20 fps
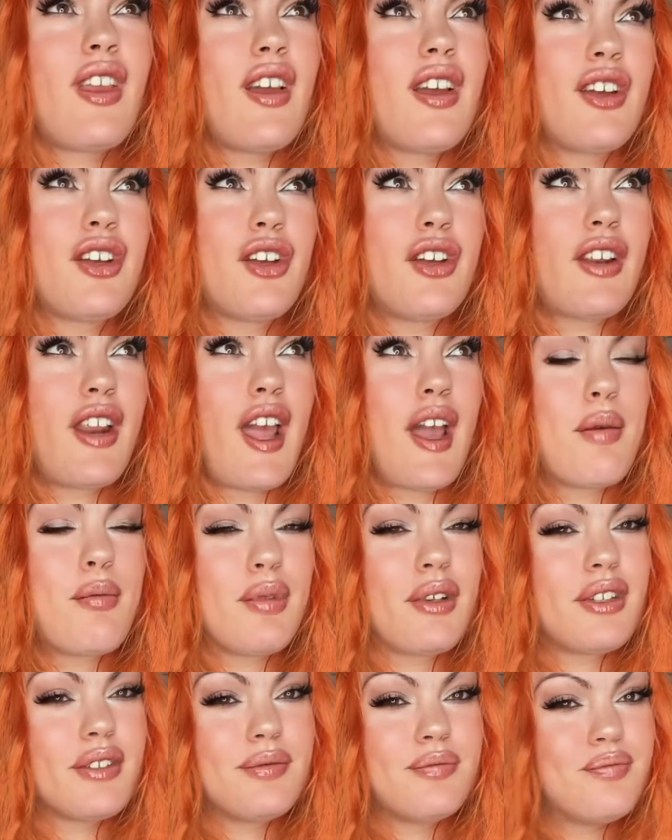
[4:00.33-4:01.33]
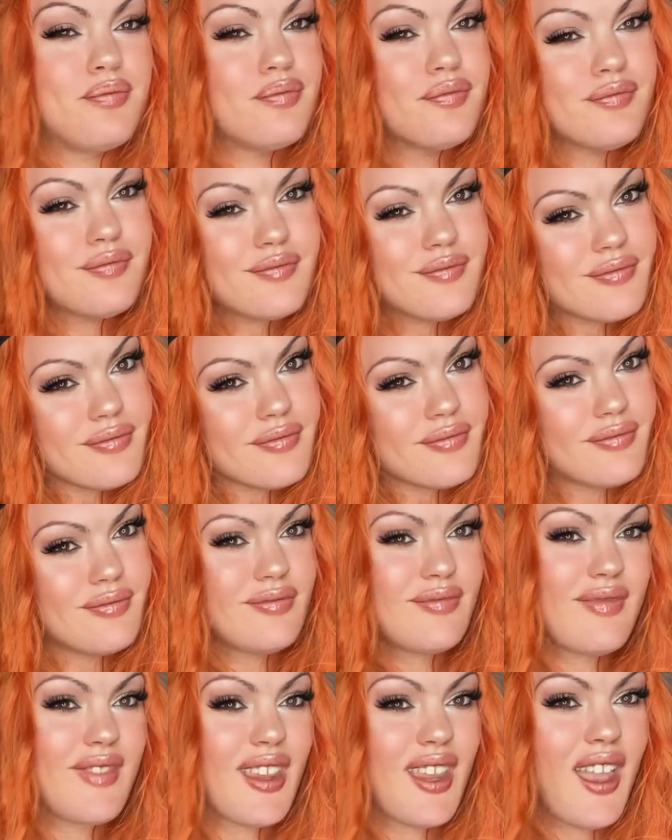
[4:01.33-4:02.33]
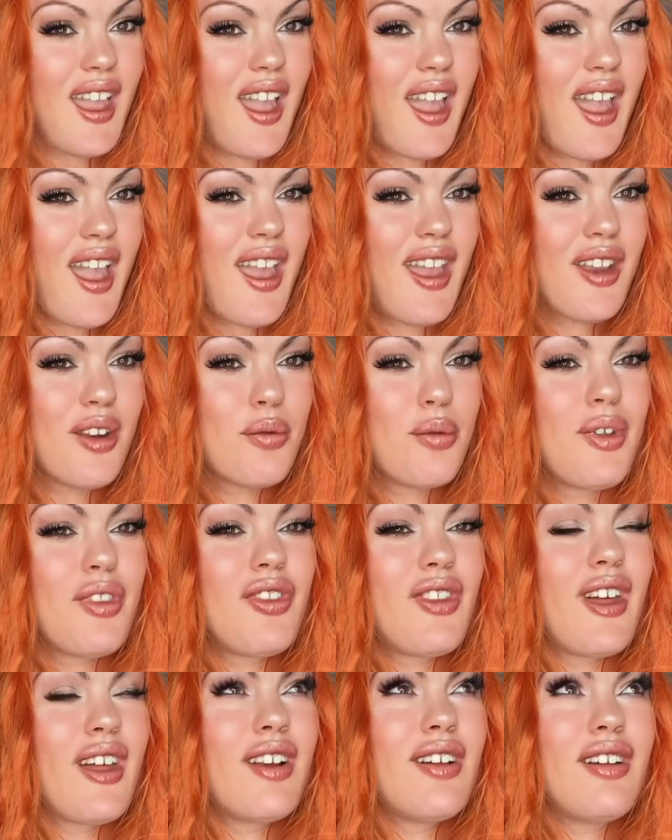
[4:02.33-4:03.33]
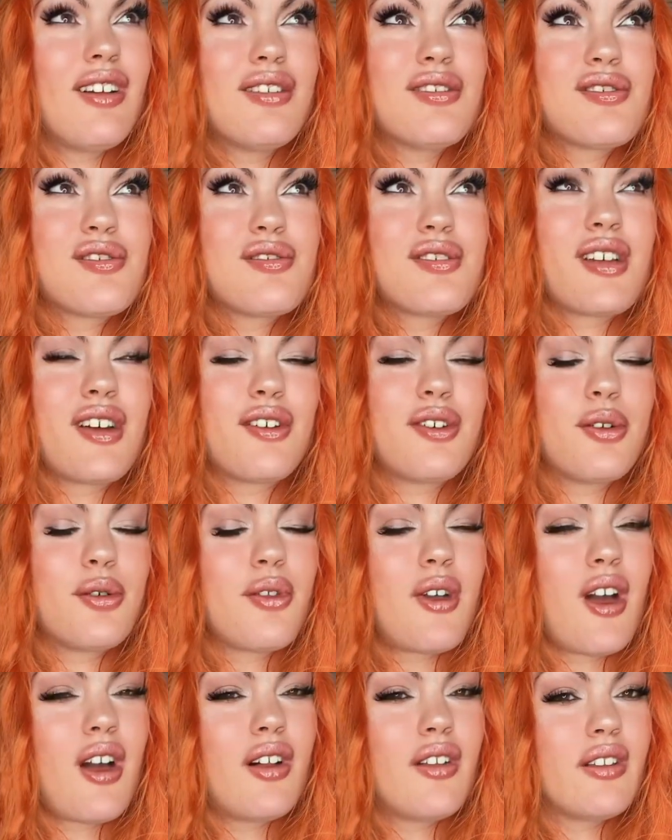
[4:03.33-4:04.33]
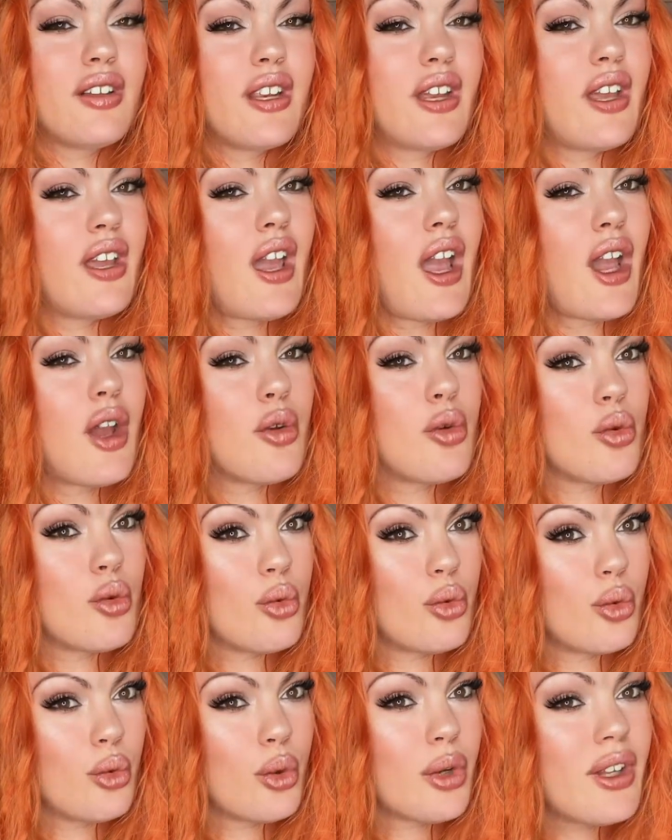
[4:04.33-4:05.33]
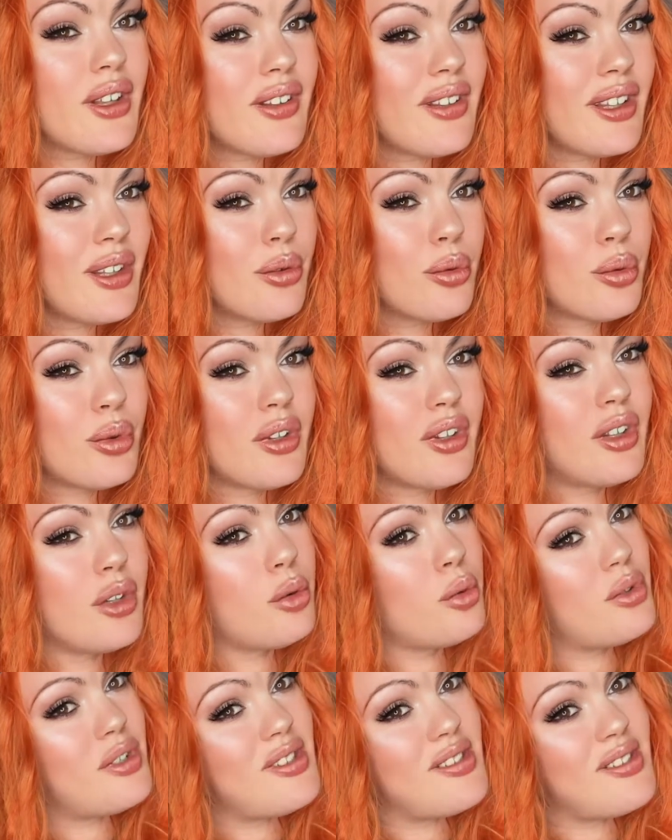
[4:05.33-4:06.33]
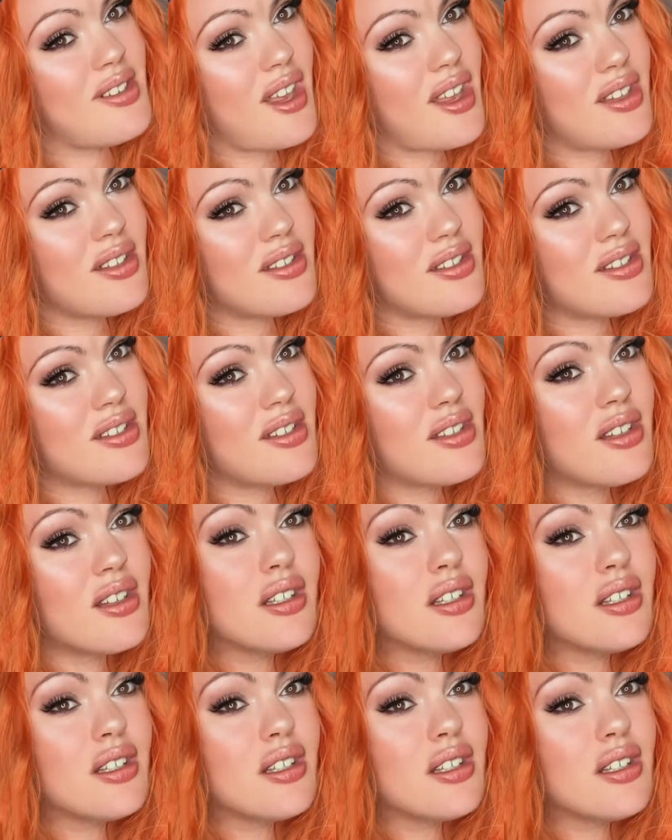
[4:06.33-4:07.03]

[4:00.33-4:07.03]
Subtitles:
It could happen. And with that, I'll also tell you the holiday I really, really resent.